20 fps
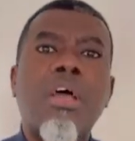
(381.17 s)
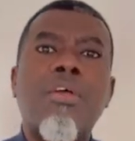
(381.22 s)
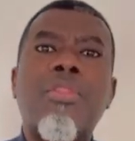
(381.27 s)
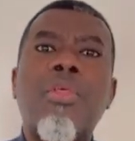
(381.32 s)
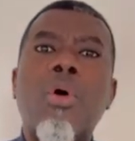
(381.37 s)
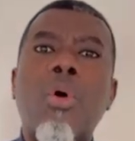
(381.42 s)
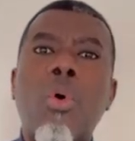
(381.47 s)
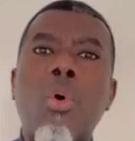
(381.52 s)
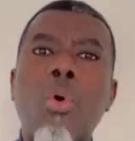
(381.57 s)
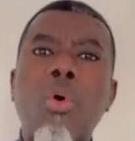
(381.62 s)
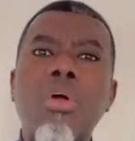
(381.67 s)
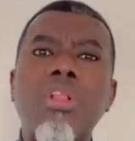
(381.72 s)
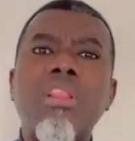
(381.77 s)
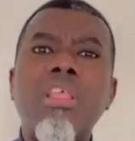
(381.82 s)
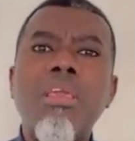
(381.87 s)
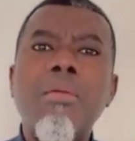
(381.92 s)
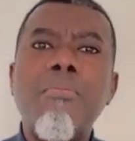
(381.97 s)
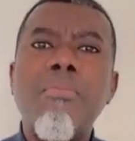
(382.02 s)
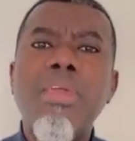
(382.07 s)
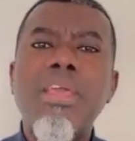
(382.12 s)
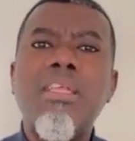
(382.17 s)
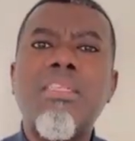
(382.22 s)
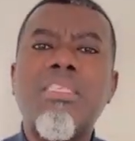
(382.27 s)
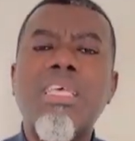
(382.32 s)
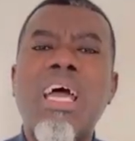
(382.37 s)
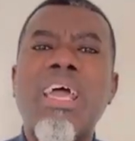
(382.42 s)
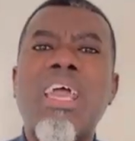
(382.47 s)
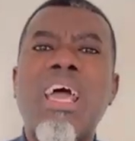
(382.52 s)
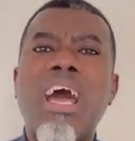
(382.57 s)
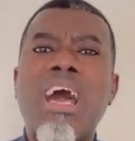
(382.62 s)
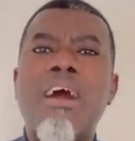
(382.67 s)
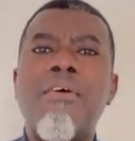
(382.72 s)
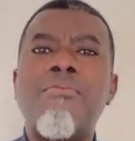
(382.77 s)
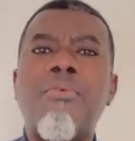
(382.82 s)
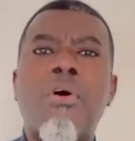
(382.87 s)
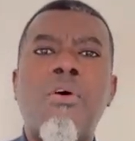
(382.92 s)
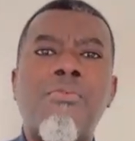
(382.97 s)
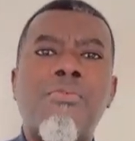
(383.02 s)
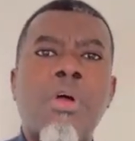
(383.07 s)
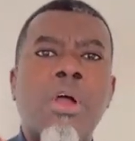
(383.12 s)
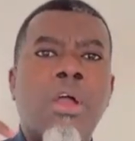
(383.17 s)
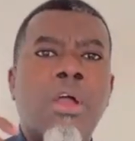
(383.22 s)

The only means I have of